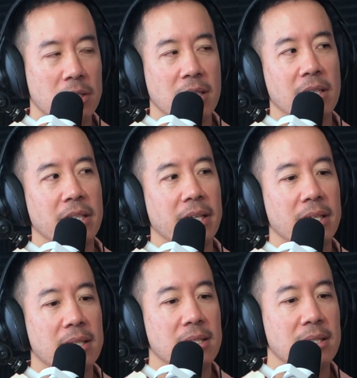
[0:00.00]
Lots of
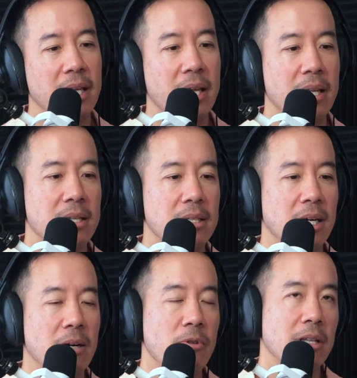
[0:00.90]
clinics. And
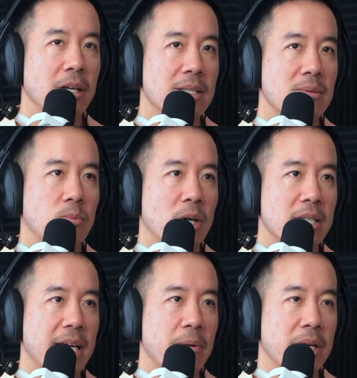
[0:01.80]
I realized
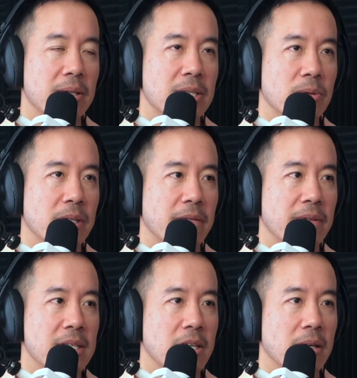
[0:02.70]
one day when I was doing
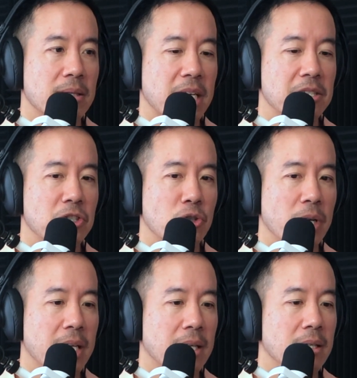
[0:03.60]
physio, I was actually
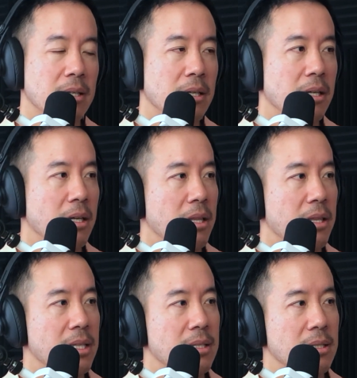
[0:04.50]
treating
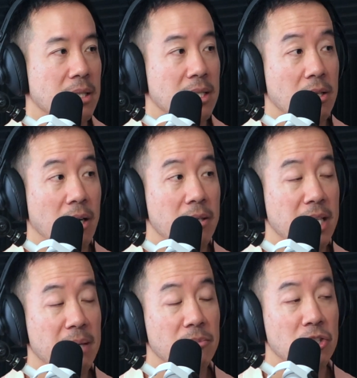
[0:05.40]
this guy,
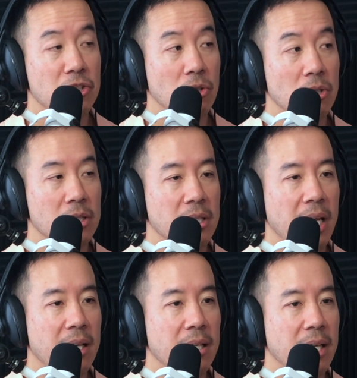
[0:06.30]
his name was John,
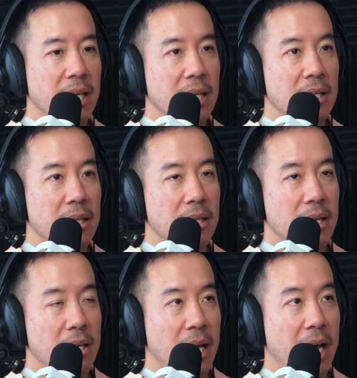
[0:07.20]
and he
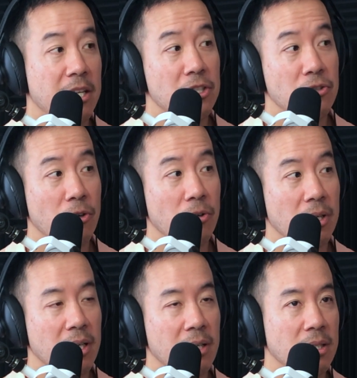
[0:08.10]
had a
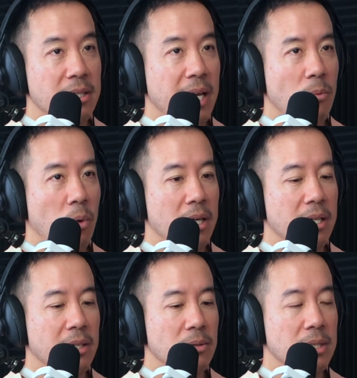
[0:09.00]
stroke. And on day
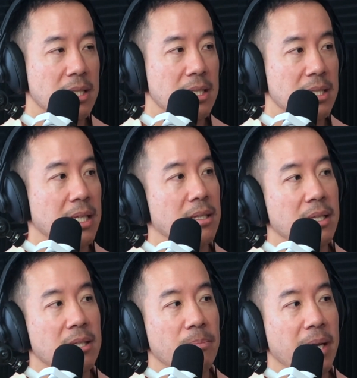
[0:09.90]
1, he couldn't sit
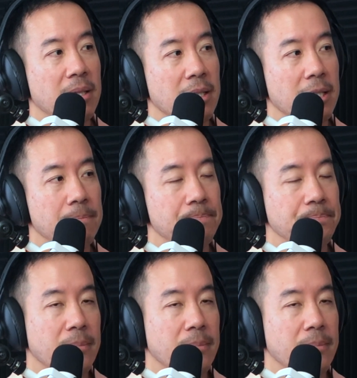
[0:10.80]
independently.